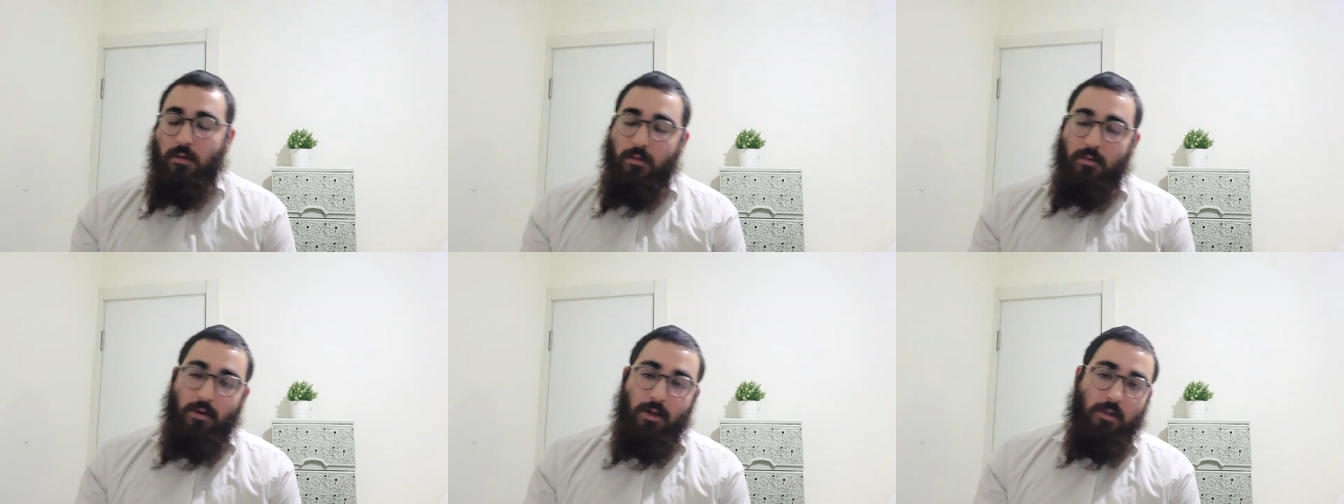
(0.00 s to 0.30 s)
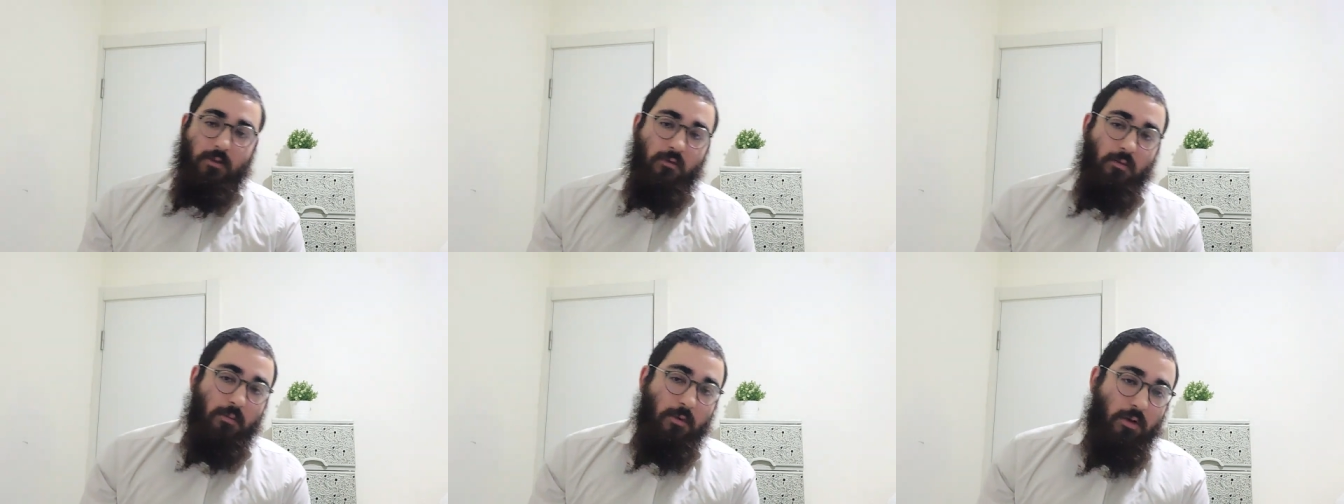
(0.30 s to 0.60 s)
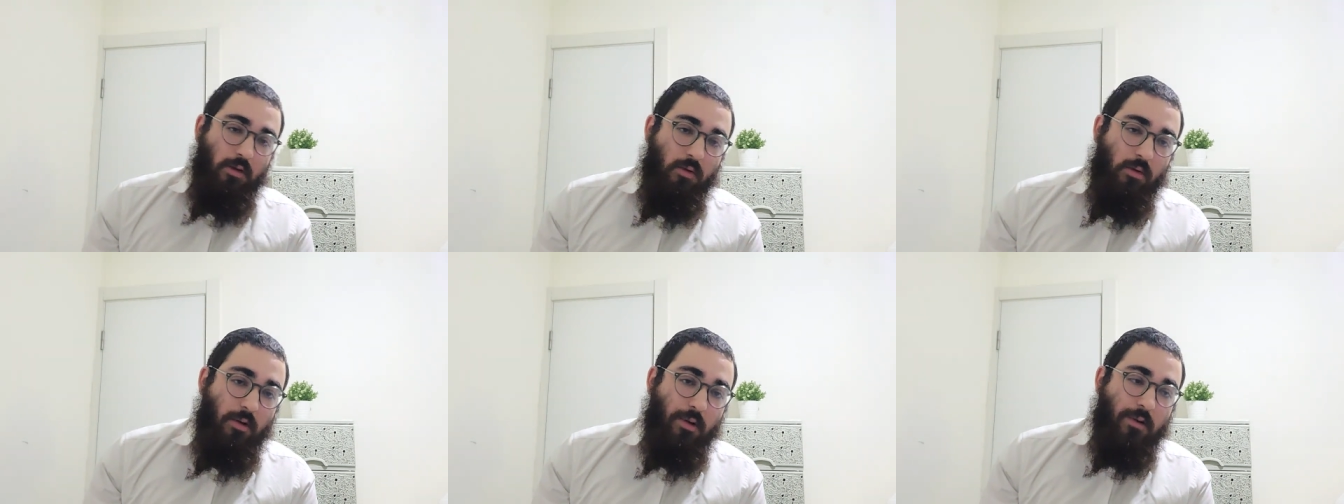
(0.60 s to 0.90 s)
threats from the
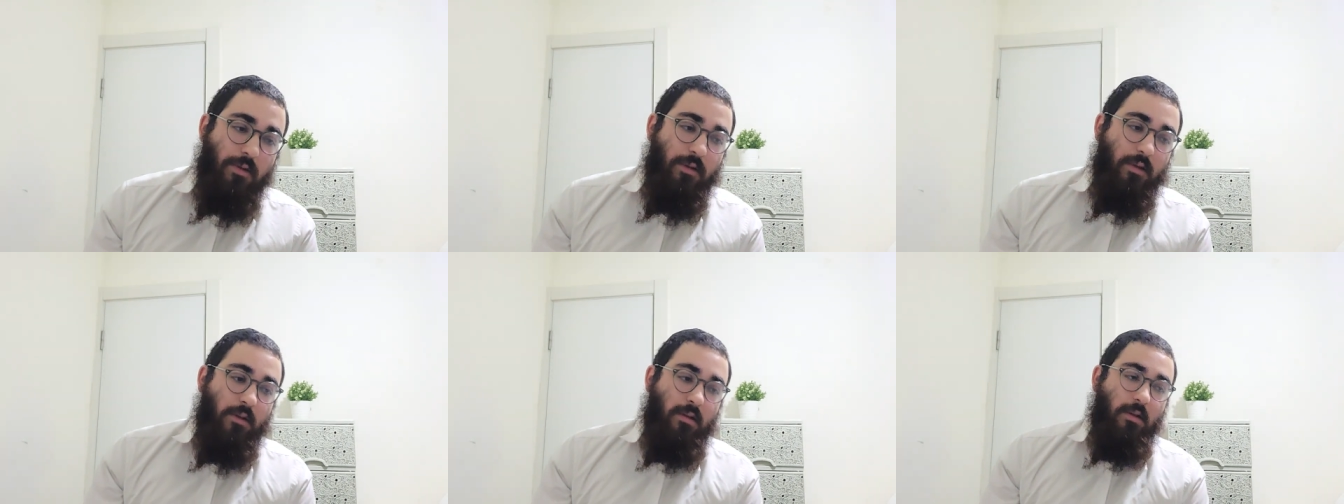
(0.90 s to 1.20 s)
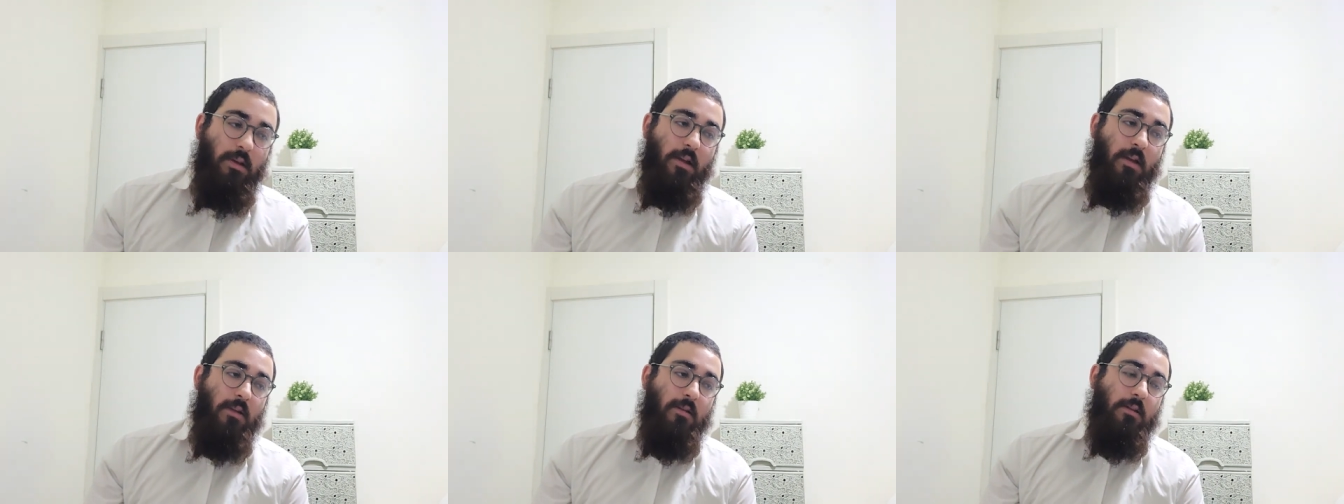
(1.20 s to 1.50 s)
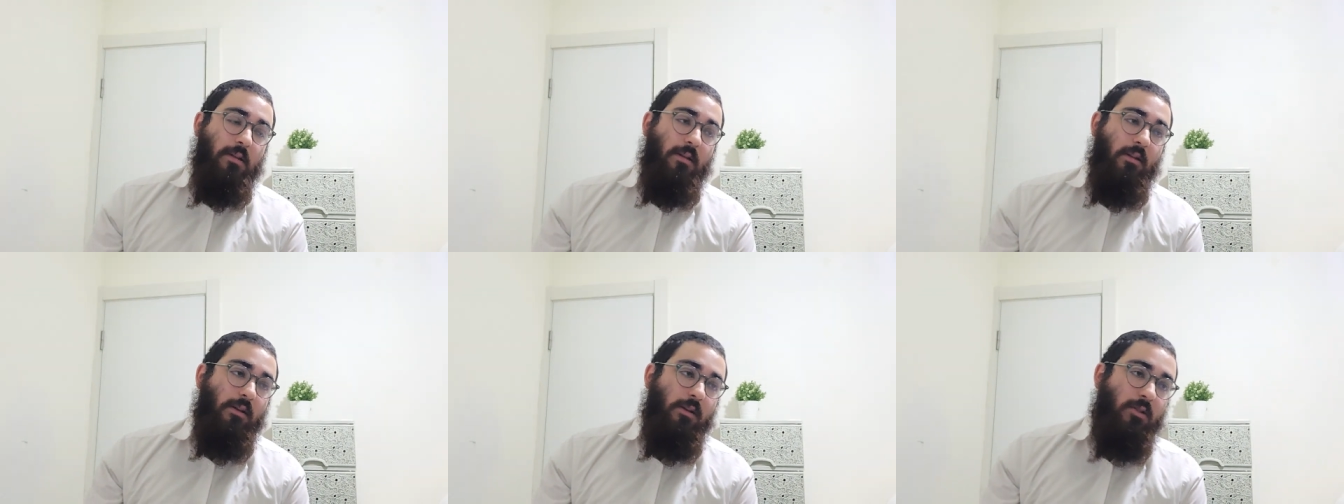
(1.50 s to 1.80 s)
north and
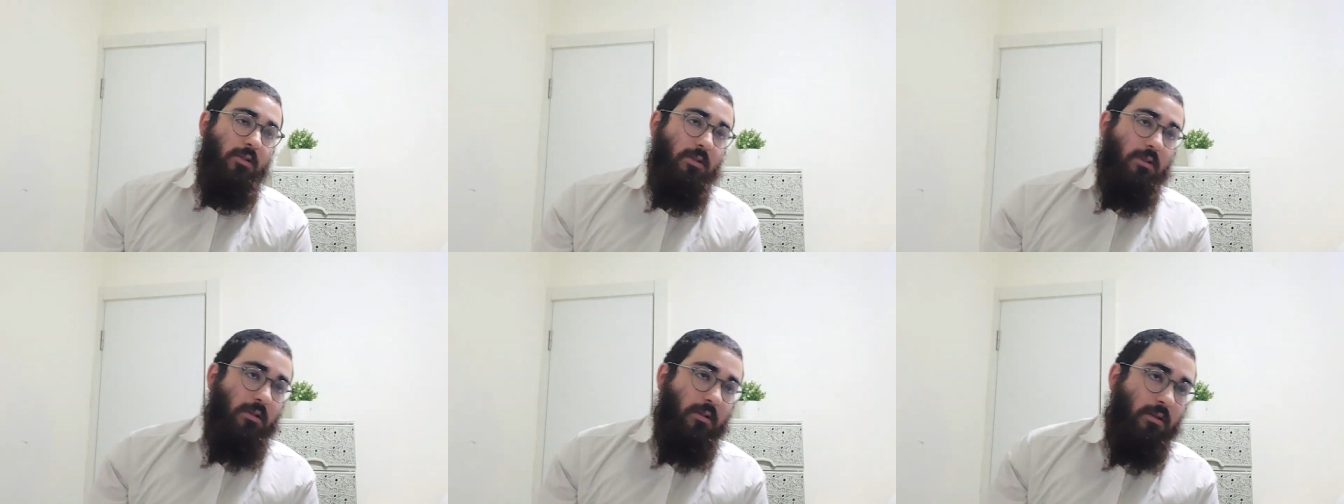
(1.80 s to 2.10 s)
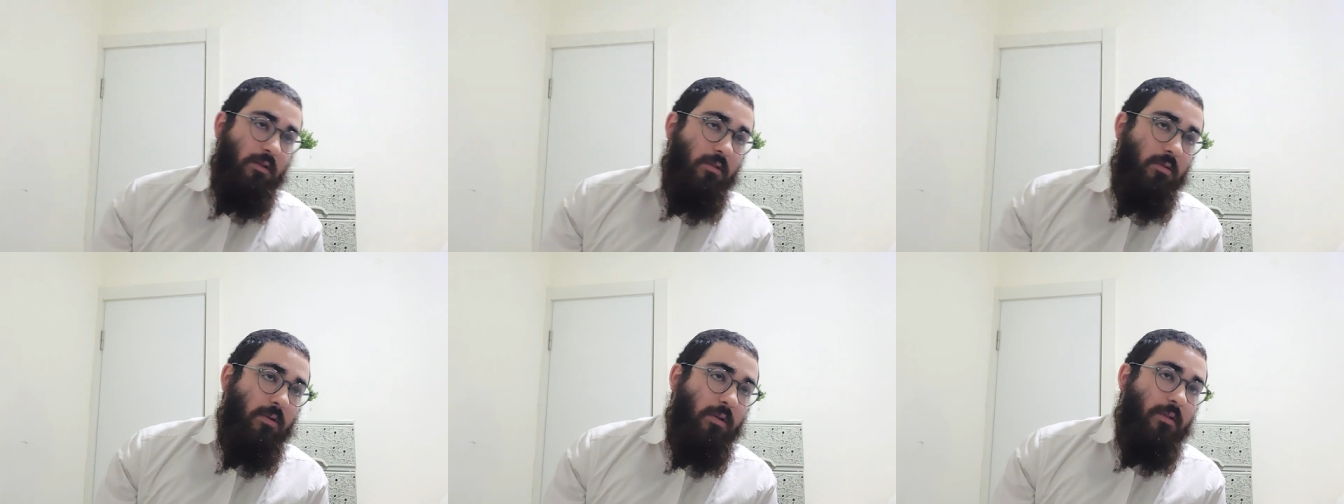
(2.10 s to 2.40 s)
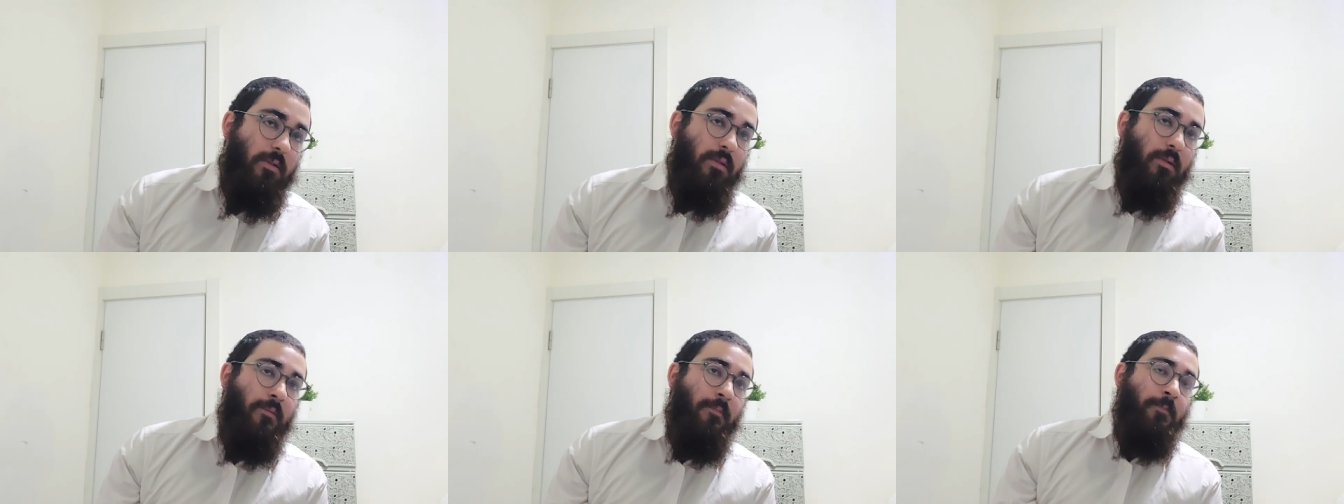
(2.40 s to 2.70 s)
escalations on the north,